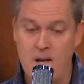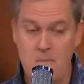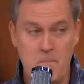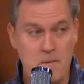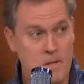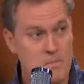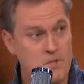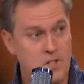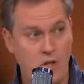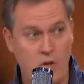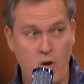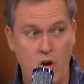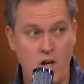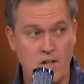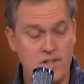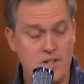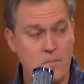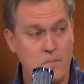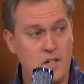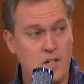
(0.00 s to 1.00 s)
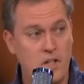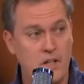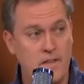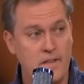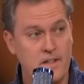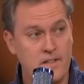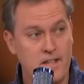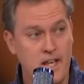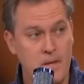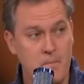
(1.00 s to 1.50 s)
Mims across the middle
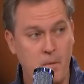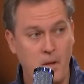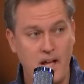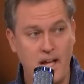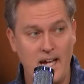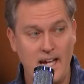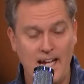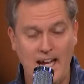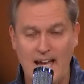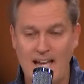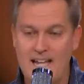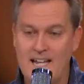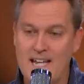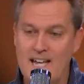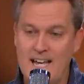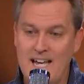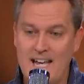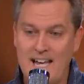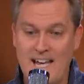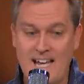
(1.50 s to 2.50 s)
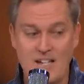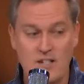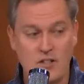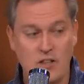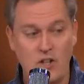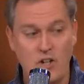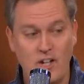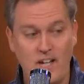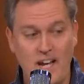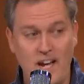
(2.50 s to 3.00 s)
on the same play again. He's
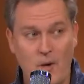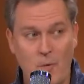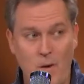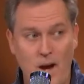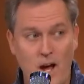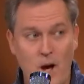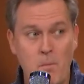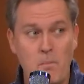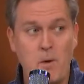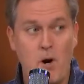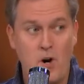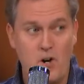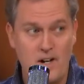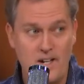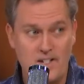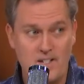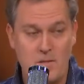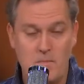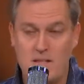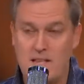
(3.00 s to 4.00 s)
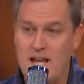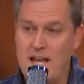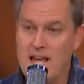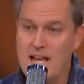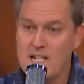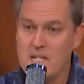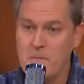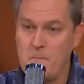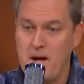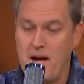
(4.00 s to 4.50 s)
looking around. Ball hits him in the
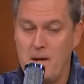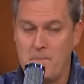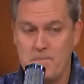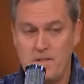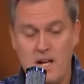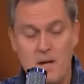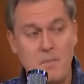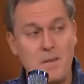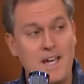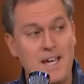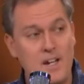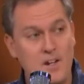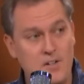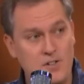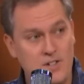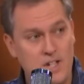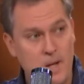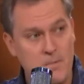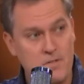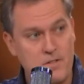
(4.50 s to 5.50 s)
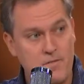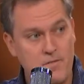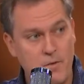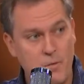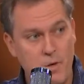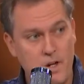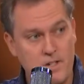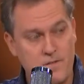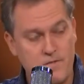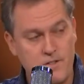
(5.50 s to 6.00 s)
hands, popped up. Interception
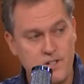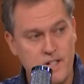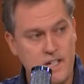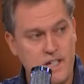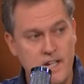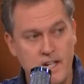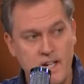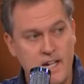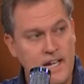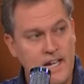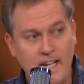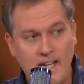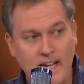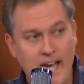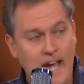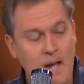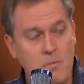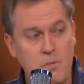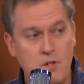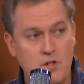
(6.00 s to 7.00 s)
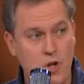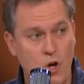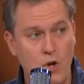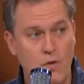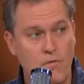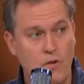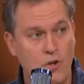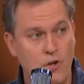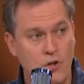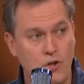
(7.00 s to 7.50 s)
for West Virginia. Game was
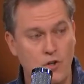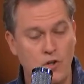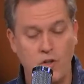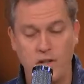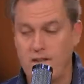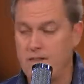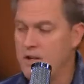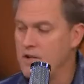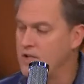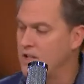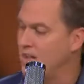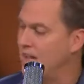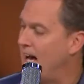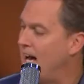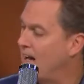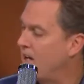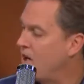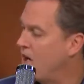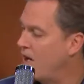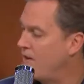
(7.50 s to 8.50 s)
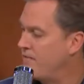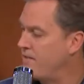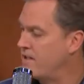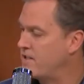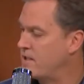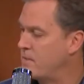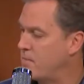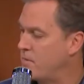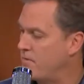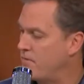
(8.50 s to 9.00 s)
over early. There's a lot of
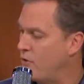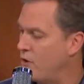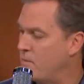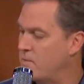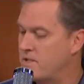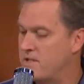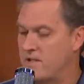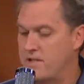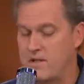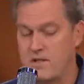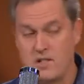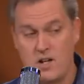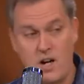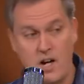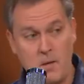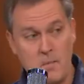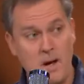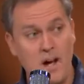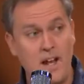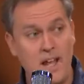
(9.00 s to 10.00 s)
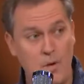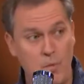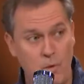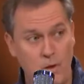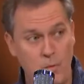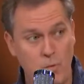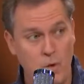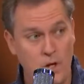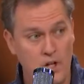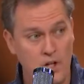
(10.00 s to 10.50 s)
offensive performances to talk about, and
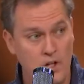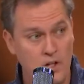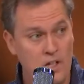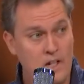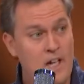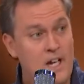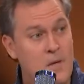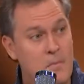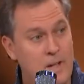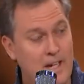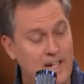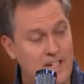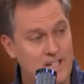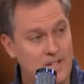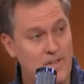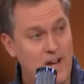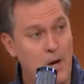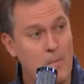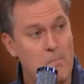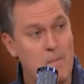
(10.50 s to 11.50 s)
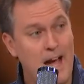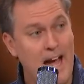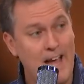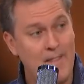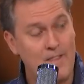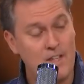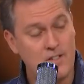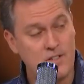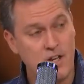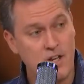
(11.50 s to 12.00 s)
we will because of how
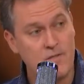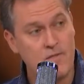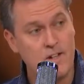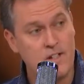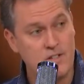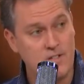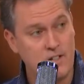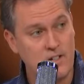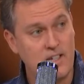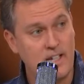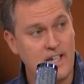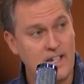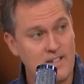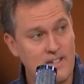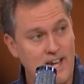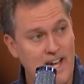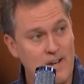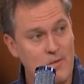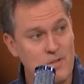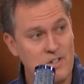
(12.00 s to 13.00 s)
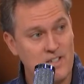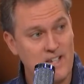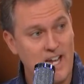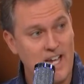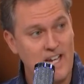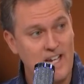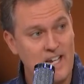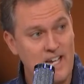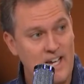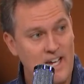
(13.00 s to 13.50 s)
bad this offense looked against Iowa
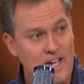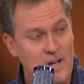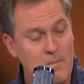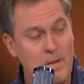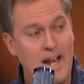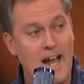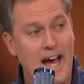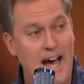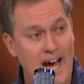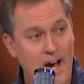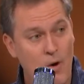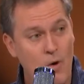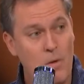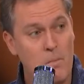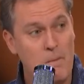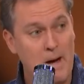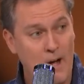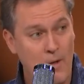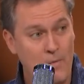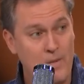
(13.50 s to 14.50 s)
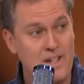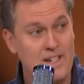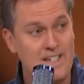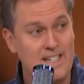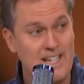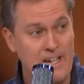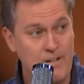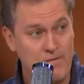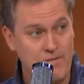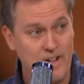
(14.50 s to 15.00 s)
State. But how about the
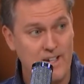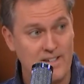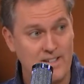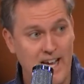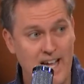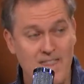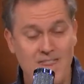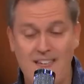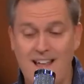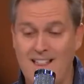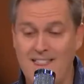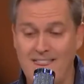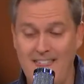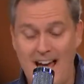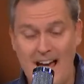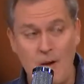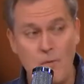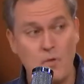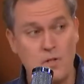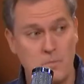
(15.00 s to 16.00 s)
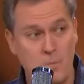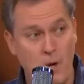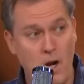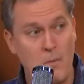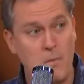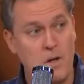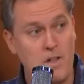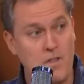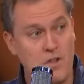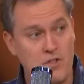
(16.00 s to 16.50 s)
defense? I think that was
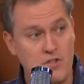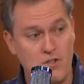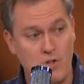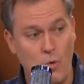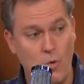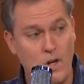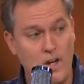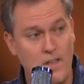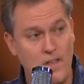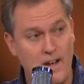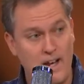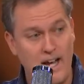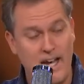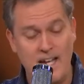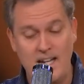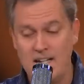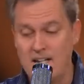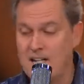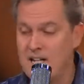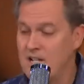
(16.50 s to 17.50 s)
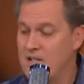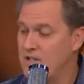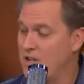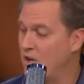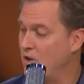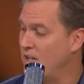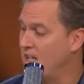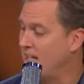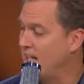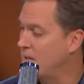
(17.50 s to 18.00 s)
probably the story of the night.
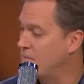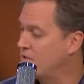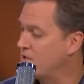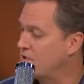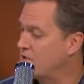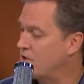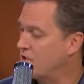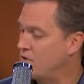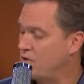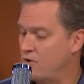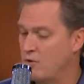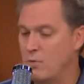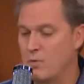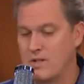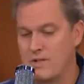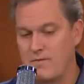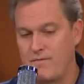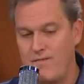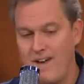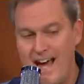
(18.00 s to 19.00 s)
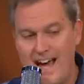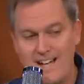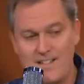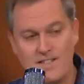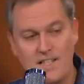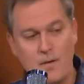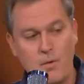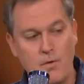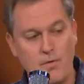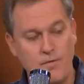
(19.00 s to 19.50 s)
Tony Gibson's crew was
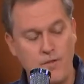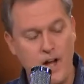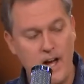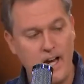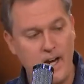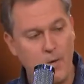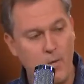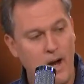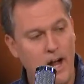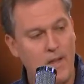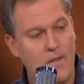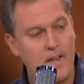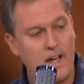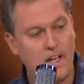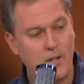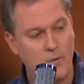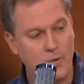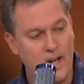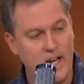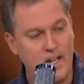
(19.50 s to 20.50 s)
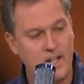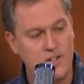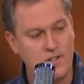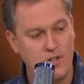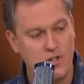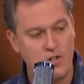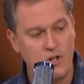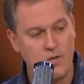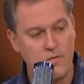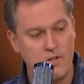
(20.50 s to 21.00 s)
fast. They were flying around. They created
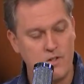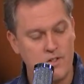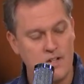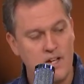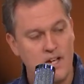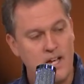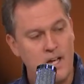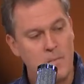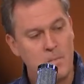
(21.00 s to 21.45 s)
turnovers.